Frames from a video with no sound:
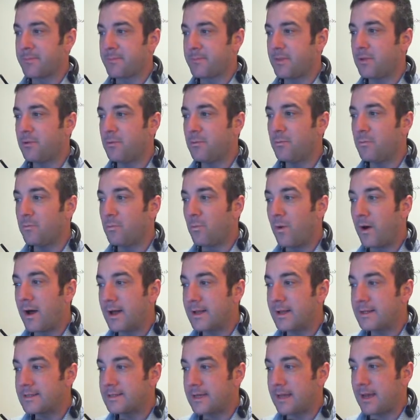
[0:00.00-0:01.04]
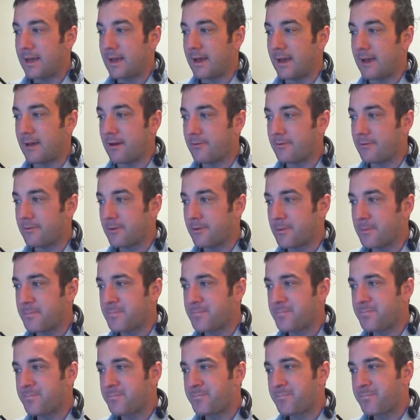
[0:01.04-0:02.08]
You want to have
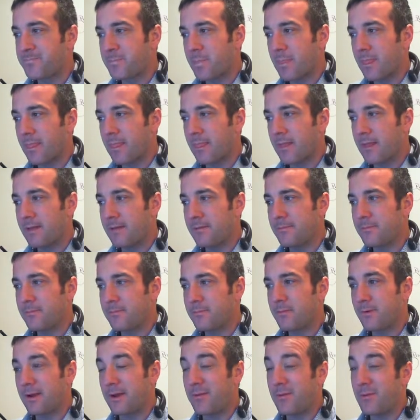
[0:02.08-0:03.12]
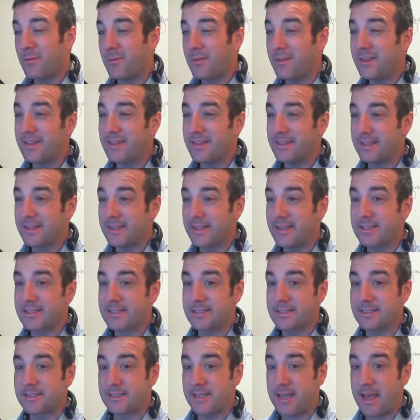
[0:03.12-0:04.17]
probably at least
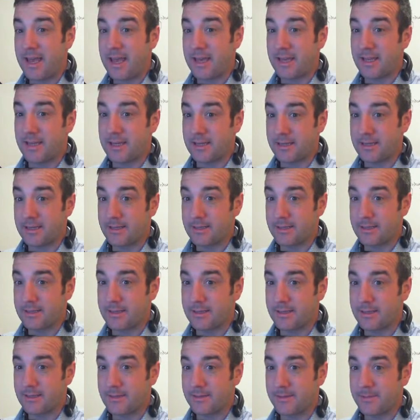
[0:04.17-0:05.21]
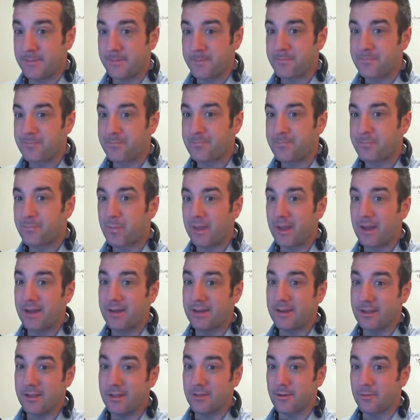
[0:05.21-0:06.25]
10 on
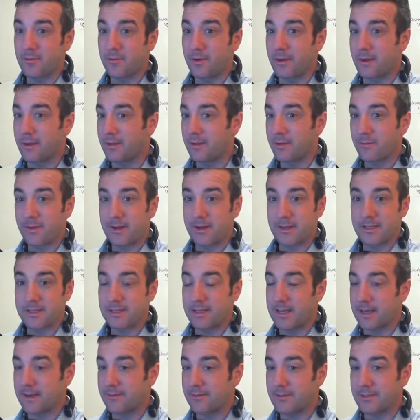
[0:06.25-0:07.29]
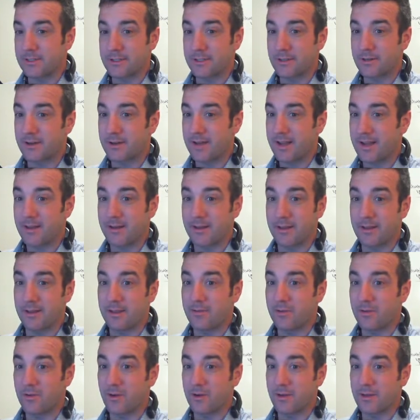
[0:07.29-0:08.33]
either one. Otherwise, the averages are not going to give
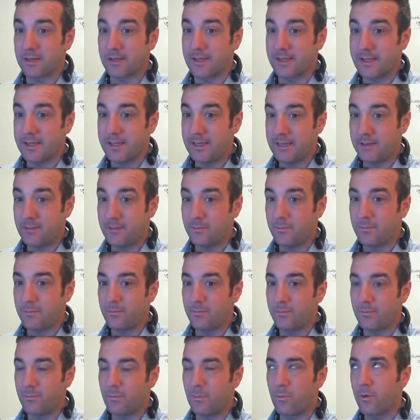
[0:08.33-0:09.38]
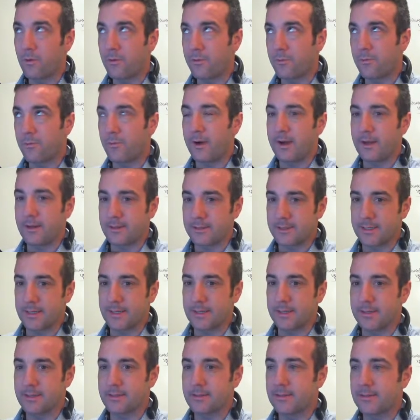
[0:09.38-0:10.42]
you hardly any worthwhile
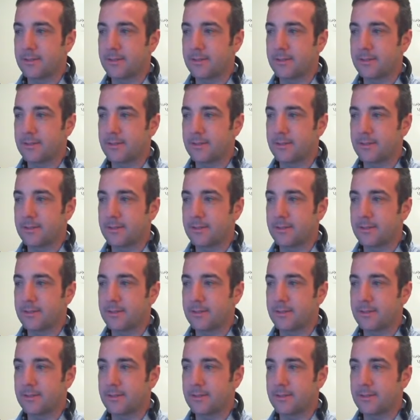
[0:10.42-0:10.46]
data.